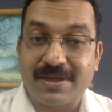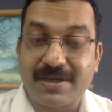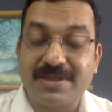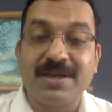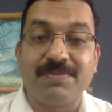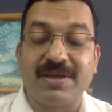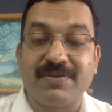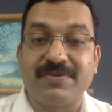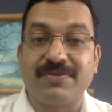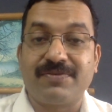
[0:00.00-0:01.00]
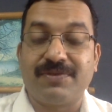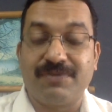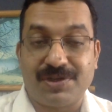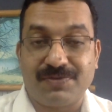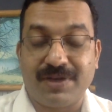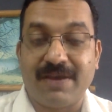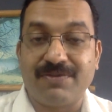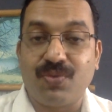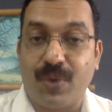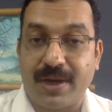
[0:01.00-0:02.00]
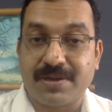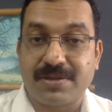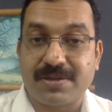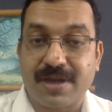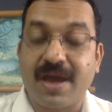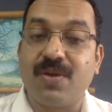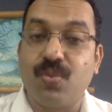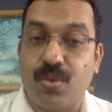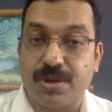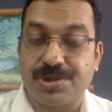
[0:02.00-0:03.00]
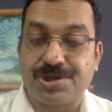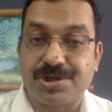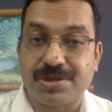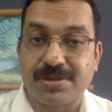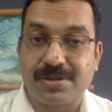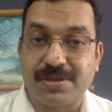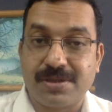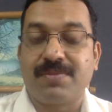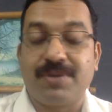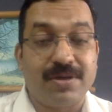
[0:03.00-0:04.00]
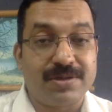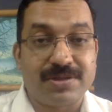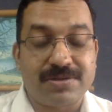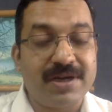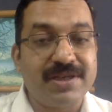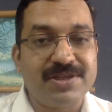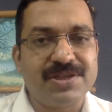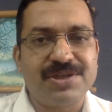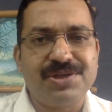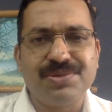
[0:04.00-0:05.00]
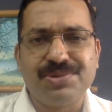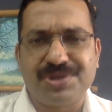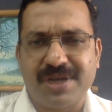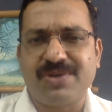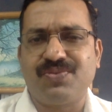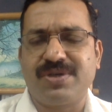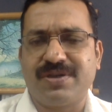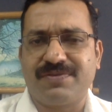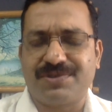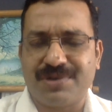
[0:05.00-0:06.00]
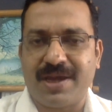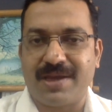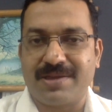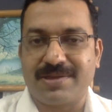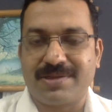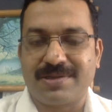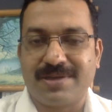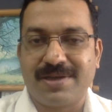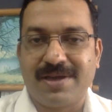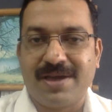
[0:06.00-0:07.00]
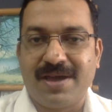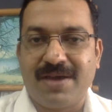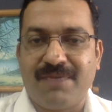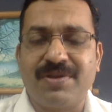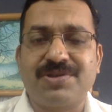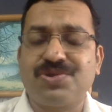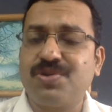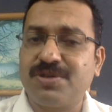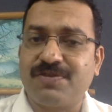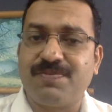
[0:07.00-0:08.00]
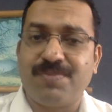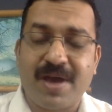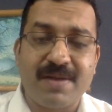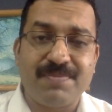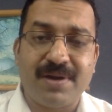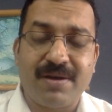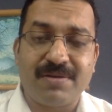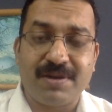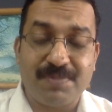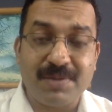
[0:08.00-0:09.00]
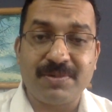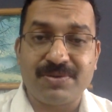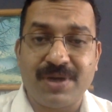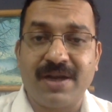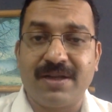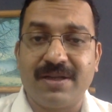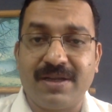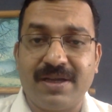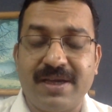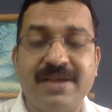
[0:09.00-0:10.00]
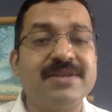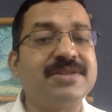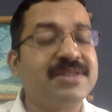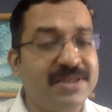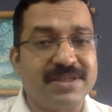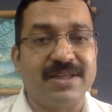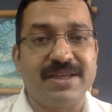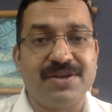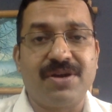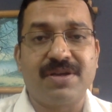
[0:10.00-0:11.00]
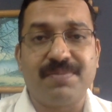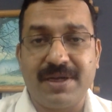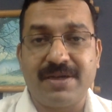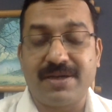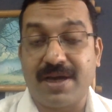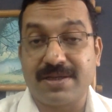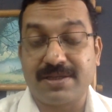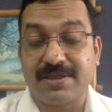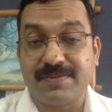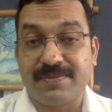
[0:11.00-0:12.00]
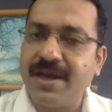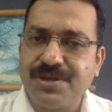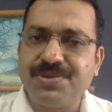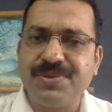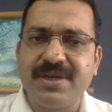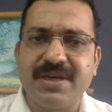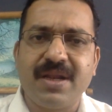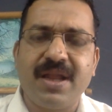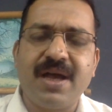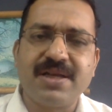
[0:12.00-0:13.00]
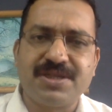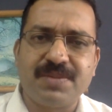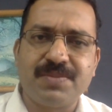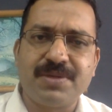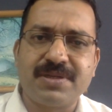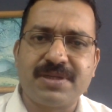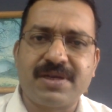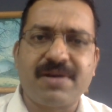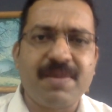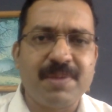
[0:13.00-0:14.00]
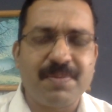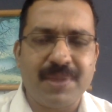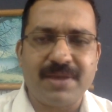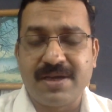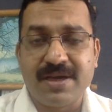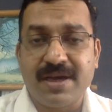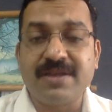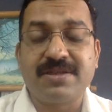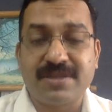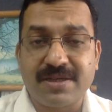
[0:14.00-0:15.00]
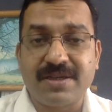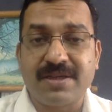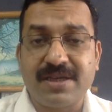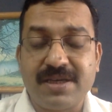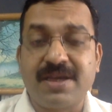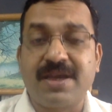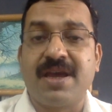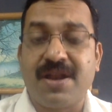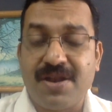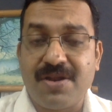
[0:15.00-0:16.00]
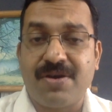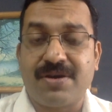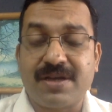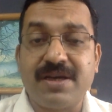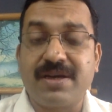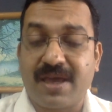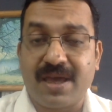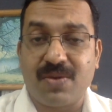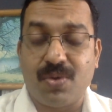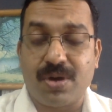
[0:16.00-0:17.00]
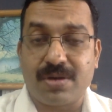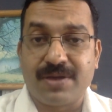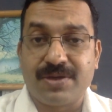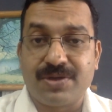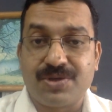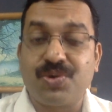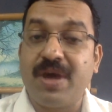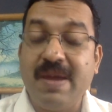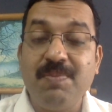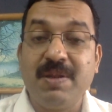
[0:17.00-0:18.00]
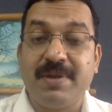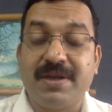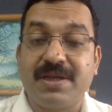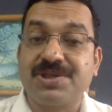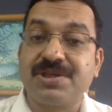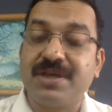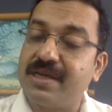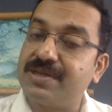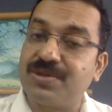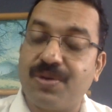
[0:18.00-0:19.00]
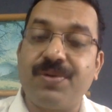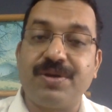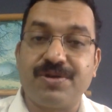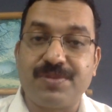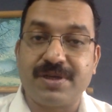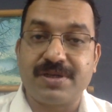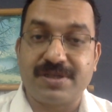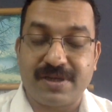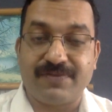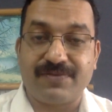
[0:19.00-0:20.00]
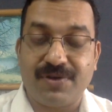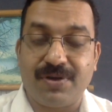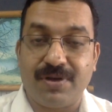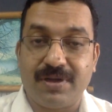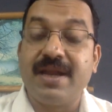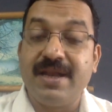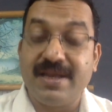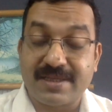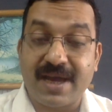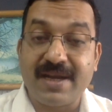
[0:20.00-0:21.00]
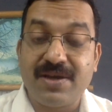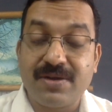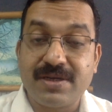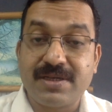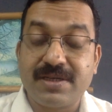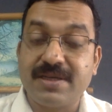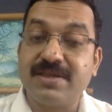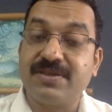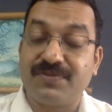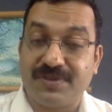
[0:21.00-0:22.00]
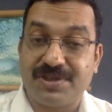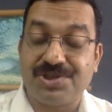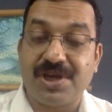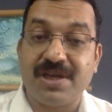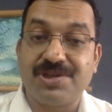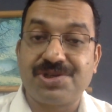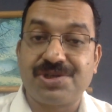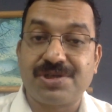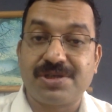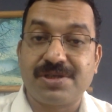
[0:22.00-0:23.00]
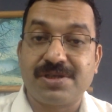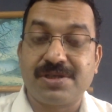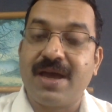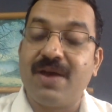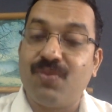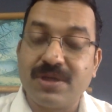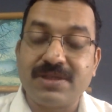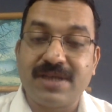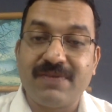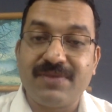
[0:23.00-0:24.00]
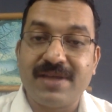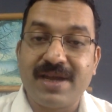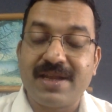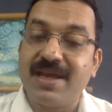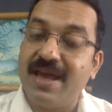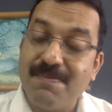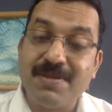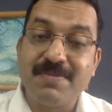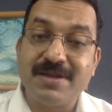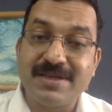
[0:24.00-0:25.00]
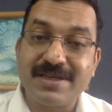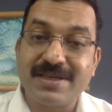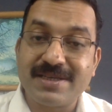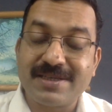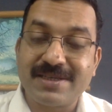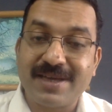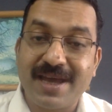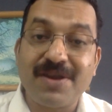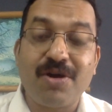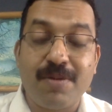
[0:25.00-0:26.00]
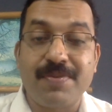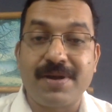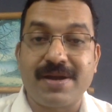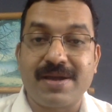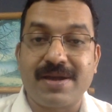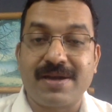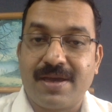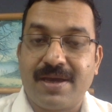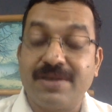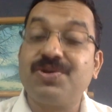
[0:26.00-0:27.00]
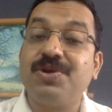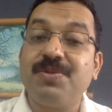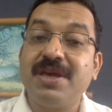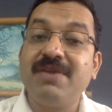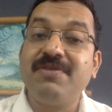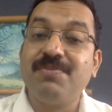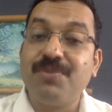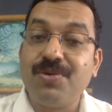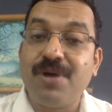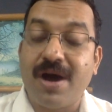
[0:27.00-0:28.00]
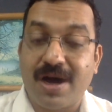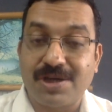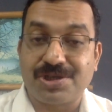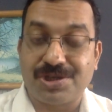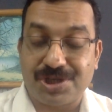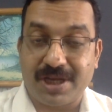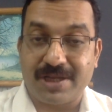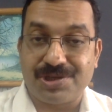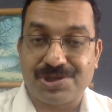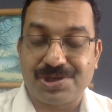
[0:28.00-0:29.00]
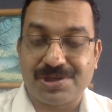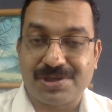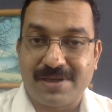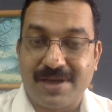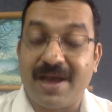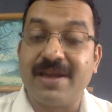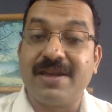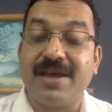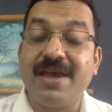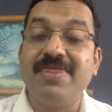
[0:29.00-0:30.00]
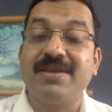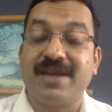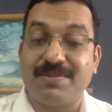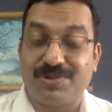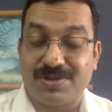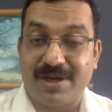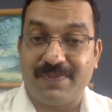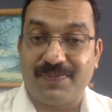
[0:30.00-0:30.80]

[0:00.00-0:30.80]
is something for which we'll have to wait and watch. Because running such a huge network of trains with so much of manpower and people to handle, it is certainly not a mean task. And doing it in large numbers at a rapid pace, it's certainly not a cakewalk. So implementation is going to be a tough call. Deciding on it is the first challenge, and once done with that, implementing it and operating it is going to be even more harsher challenge. And in the times to come,